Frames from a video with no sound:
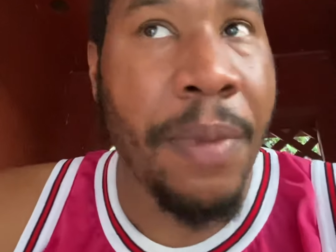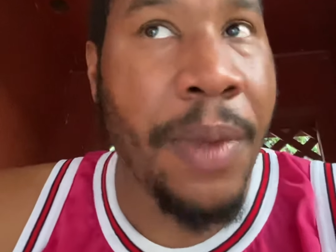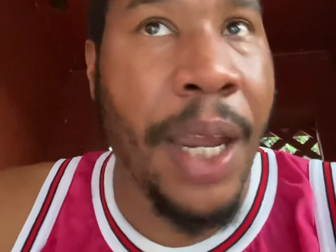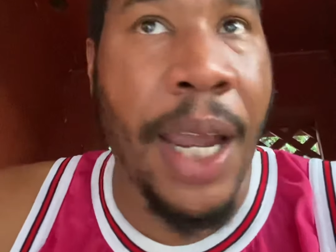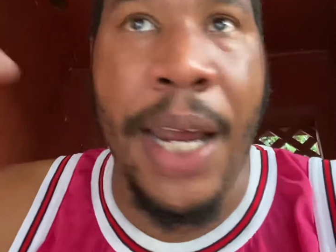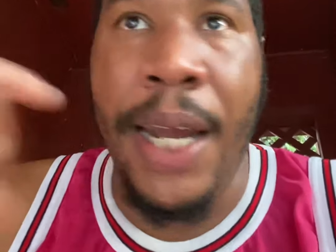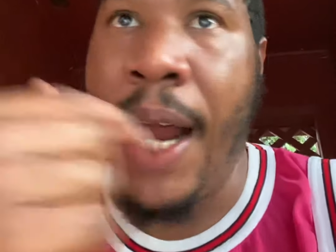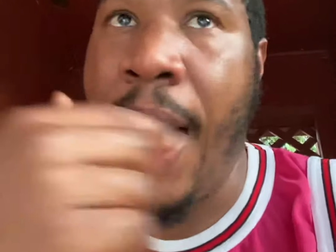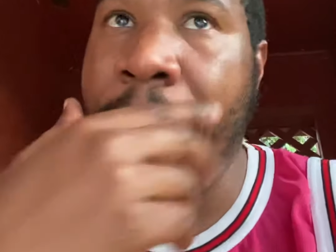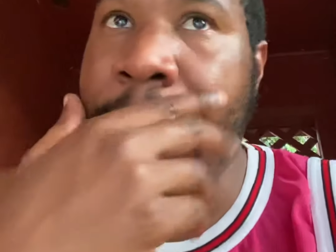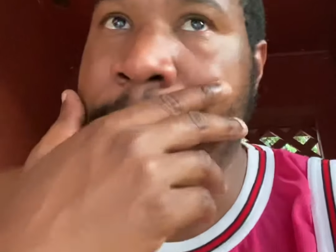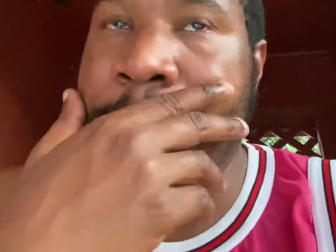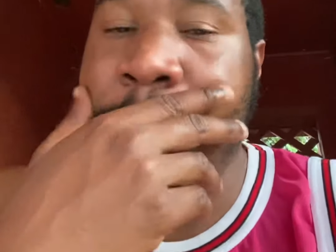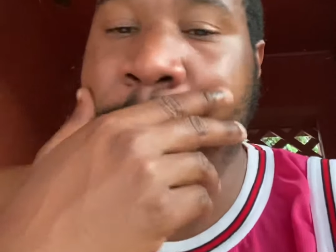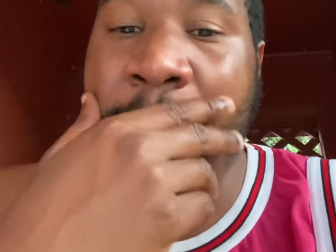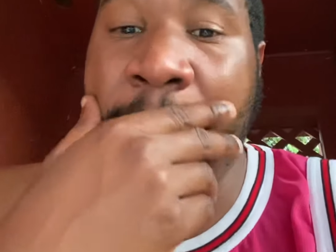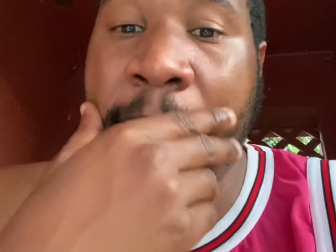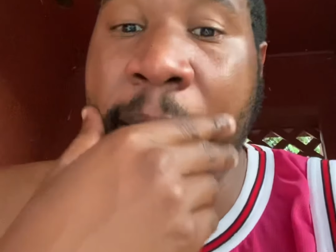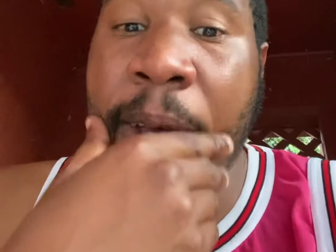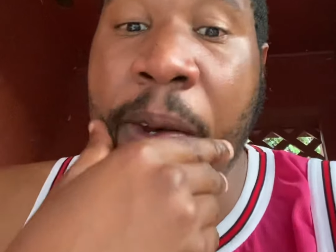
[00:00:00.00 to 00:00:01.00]
And I
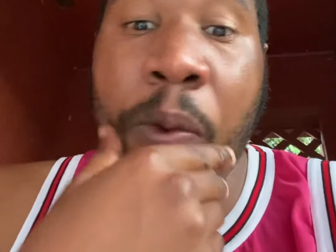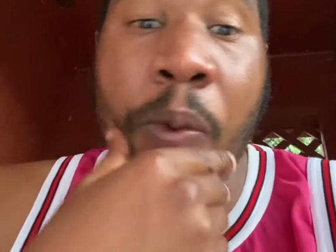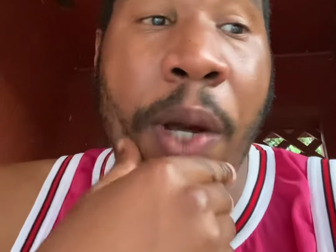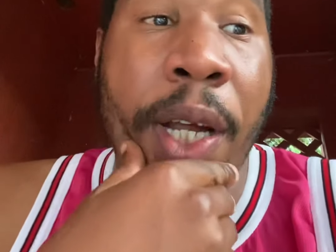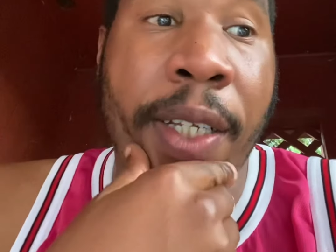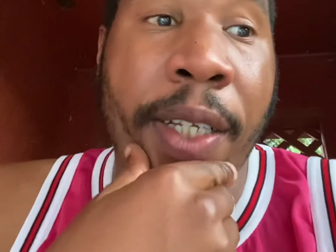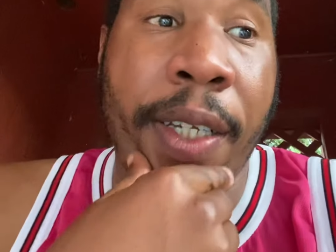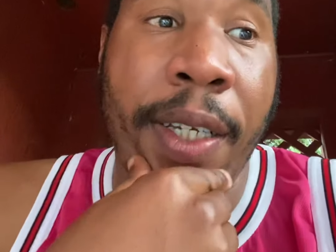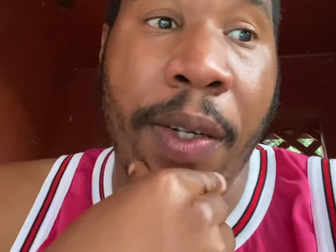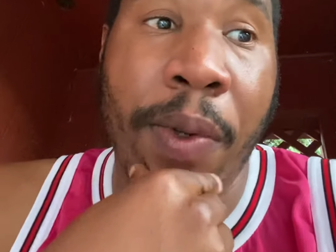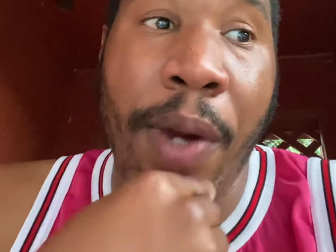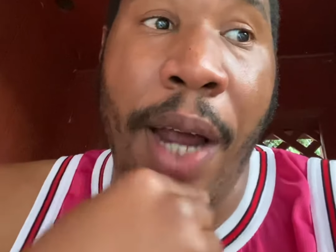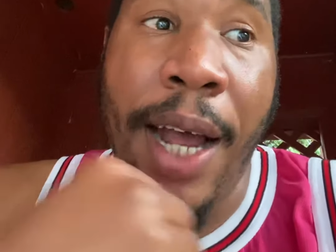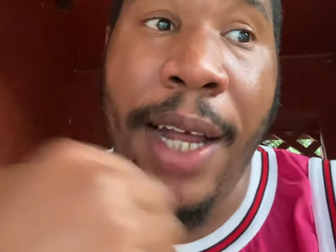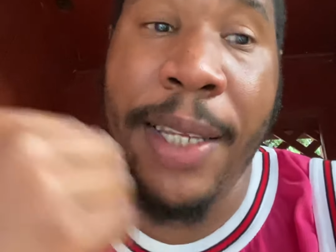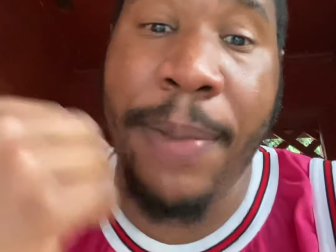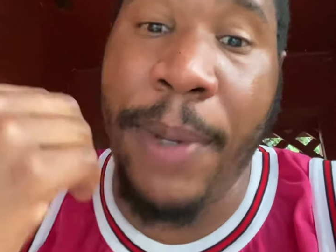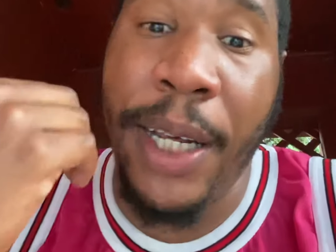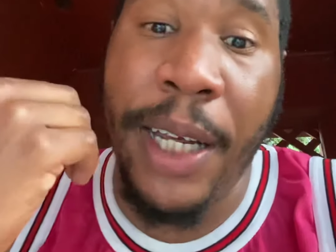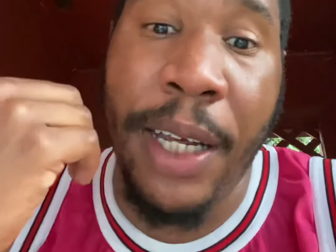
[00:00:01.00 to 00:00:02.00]
expect Inoue to do that. I
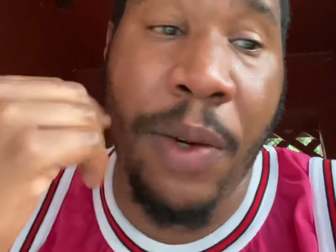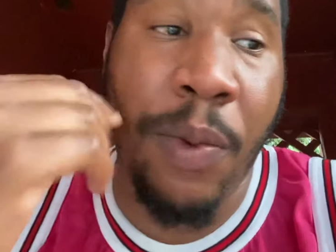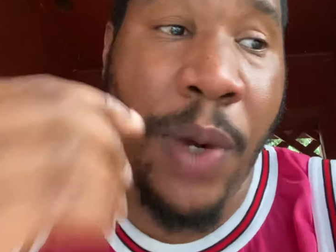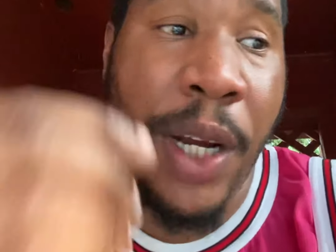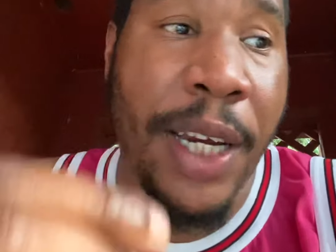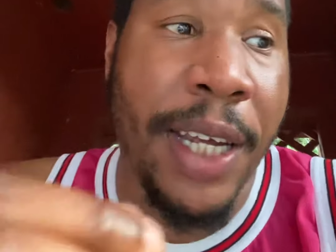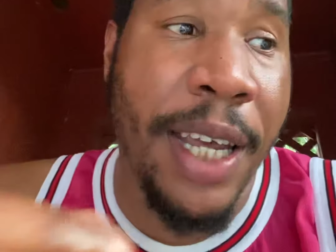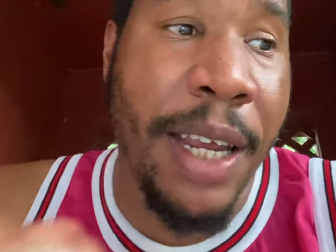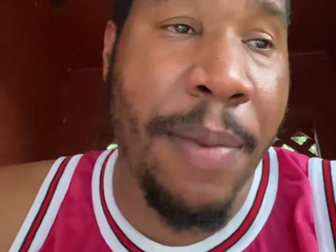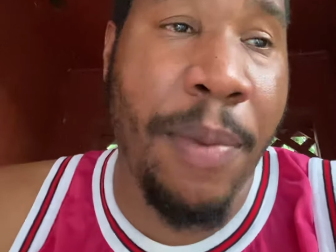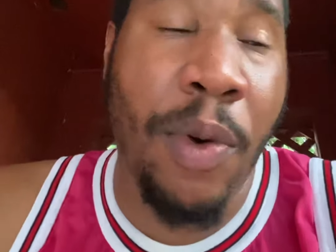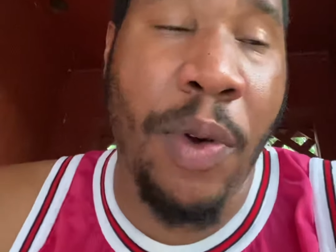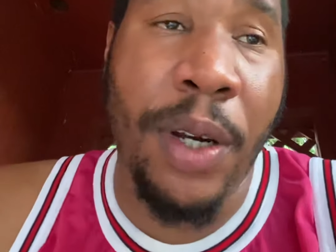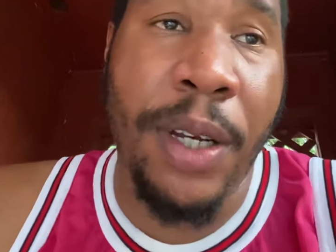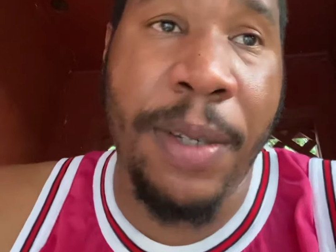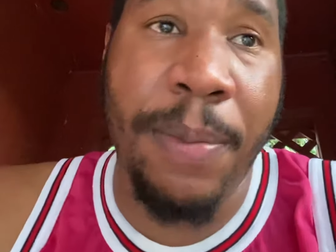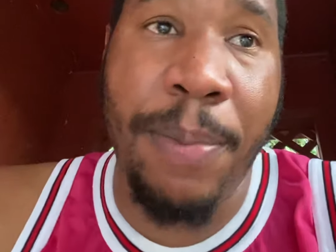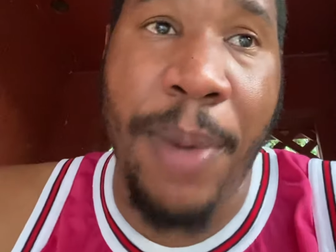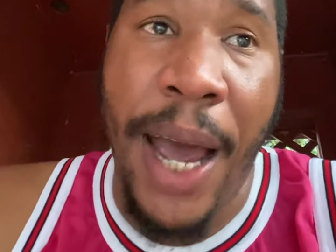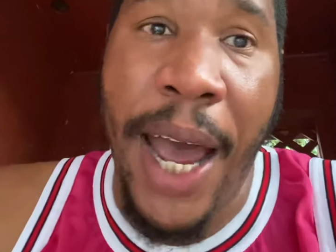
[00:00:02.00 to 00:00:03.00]
expect Inoue to get him on
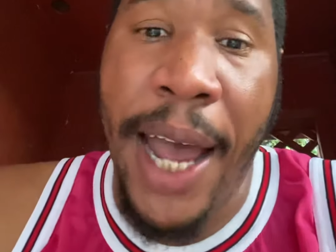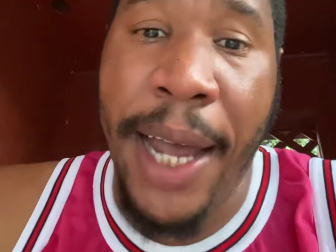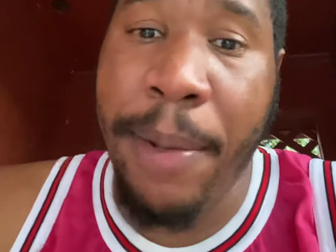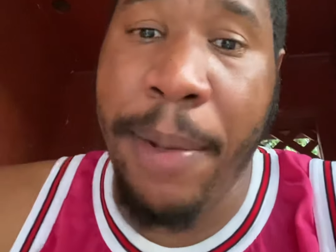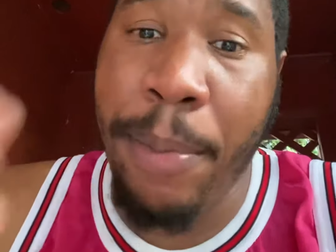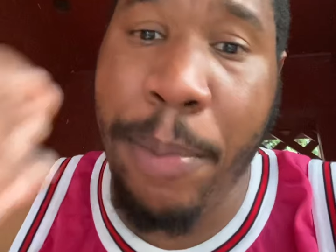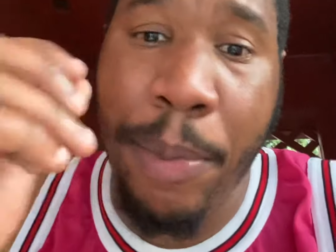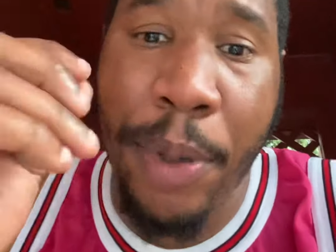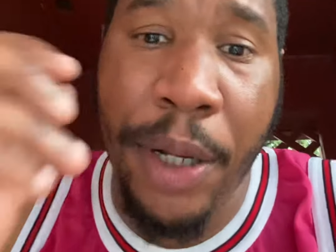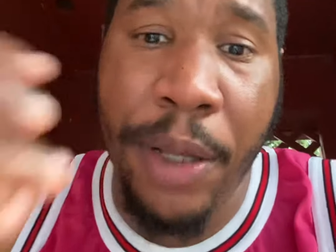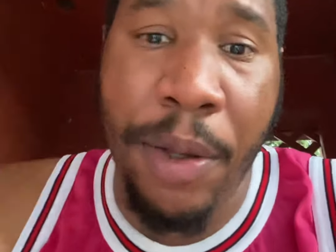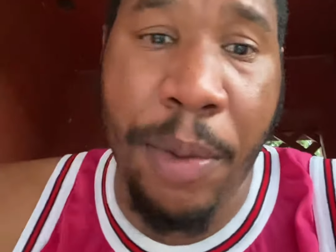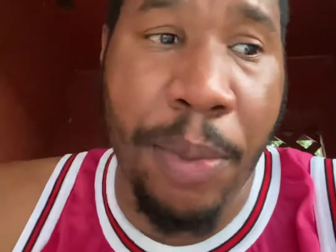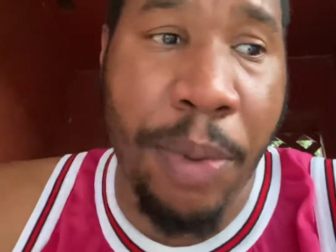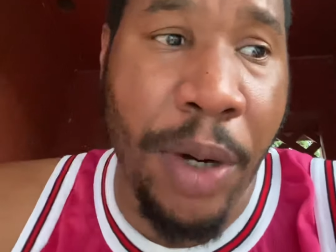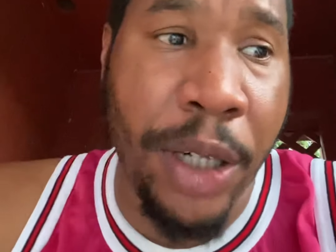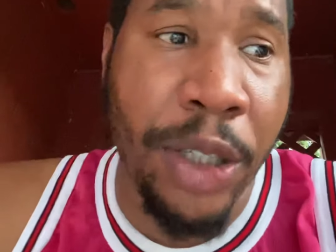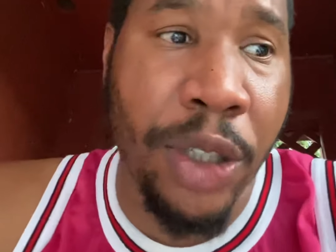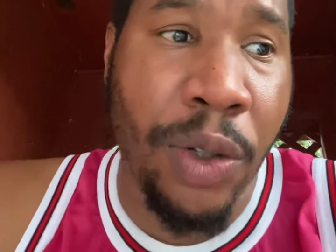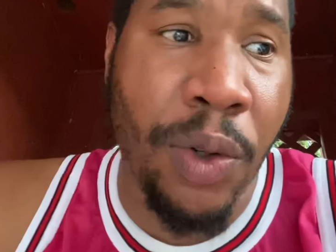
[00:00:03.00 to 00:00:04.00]
his back, put the
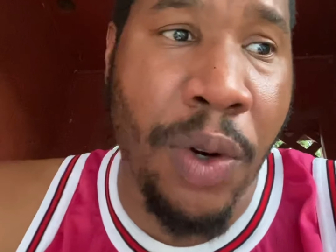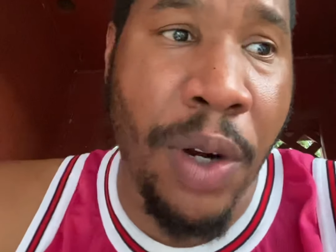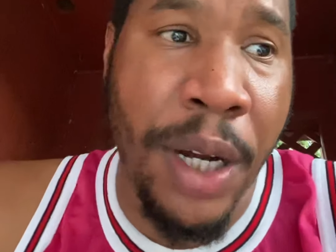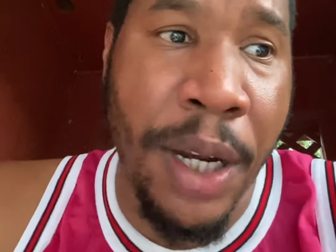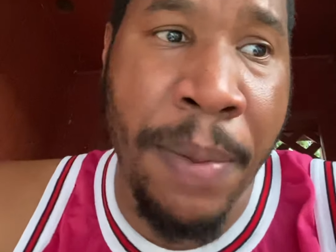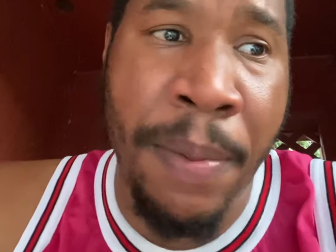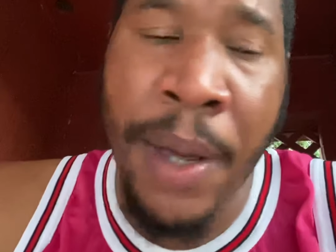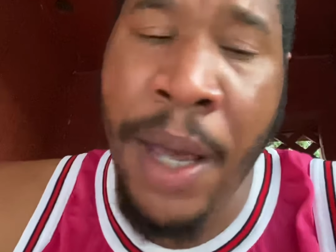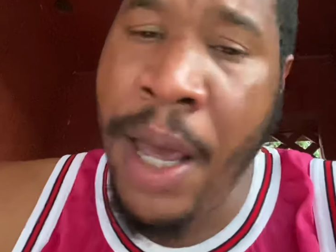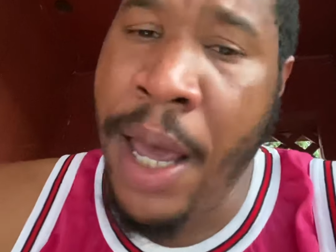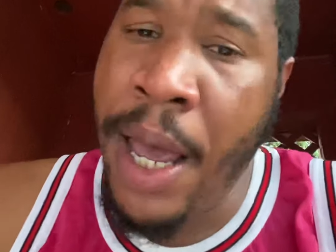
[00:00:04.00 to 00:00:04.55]
pressure on him,